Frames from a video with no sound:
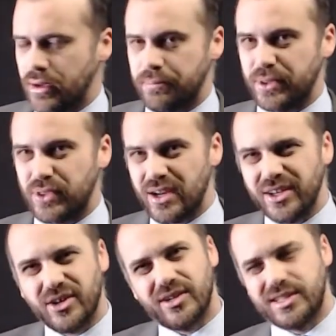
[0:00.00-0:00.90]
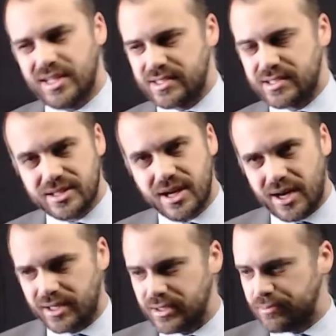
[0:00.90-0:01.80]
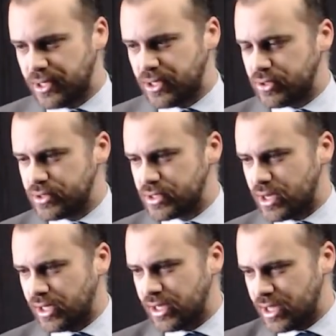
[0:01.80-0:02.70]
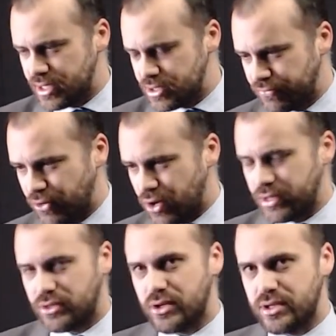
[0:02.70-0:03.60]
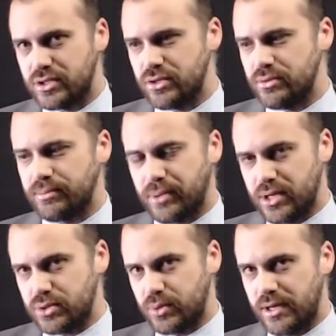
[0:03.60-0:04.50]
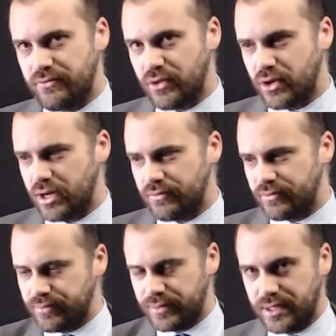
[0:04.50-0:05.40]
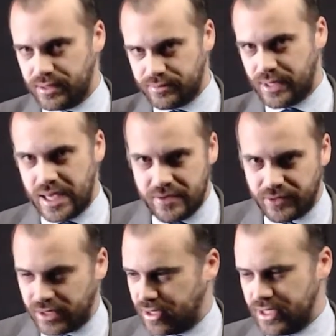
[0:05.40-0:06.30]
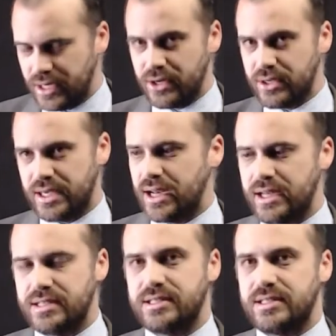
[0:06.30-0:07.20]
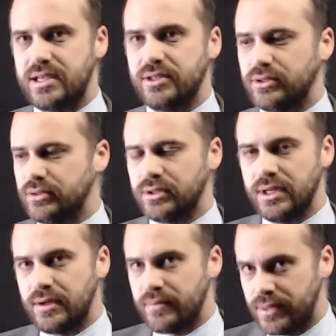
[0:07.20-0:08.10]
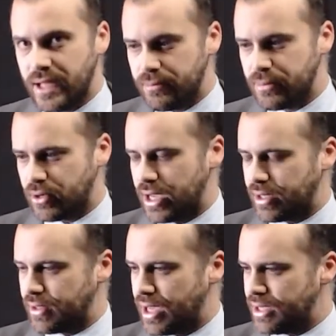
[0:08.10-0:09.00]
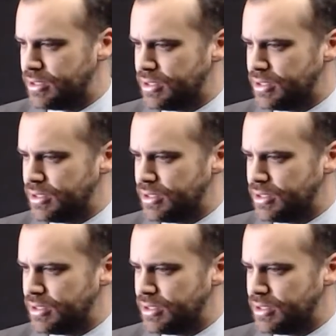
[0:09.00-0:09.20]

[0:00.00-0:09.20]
But then I kind of get stuck because I can't divide 32 by 25 evenly. I don't get any single number out of that.